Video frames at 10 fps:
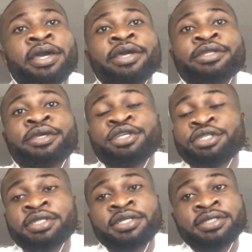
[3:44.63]

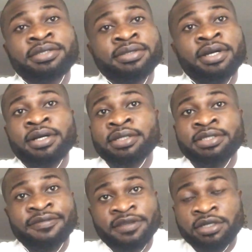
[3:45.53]
educational
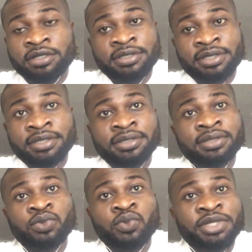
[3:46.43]
difficulties,
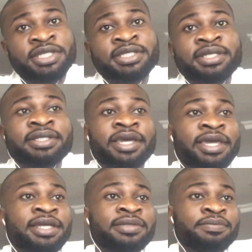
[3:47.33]

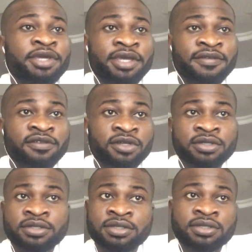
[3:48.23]
risk-taking
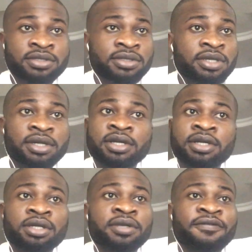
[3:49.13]
behaviors,
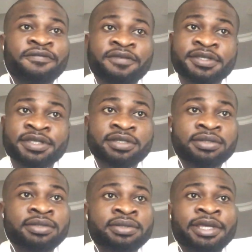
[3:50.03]

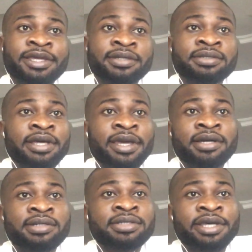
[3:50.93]
physical ill
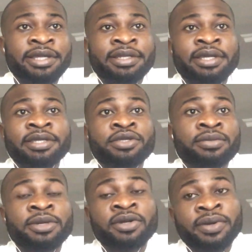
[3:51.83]
health, and
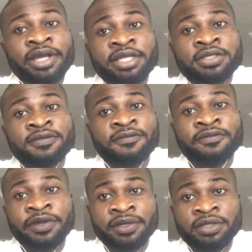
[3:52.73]
human rights
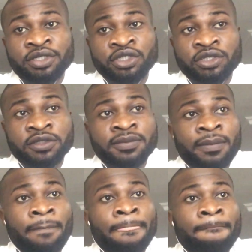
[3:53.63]
violation.
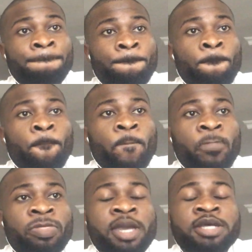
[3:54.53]

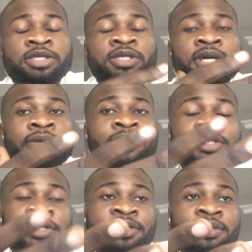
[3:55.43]
So now we're
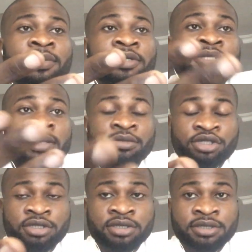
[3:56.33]
talking about the
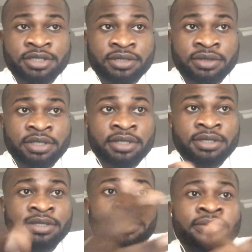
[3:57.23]
emotional
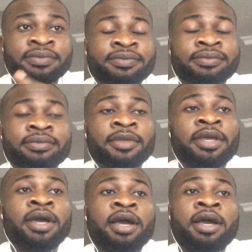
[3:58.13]
disorders now.
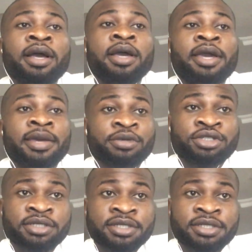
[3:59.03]
Emotional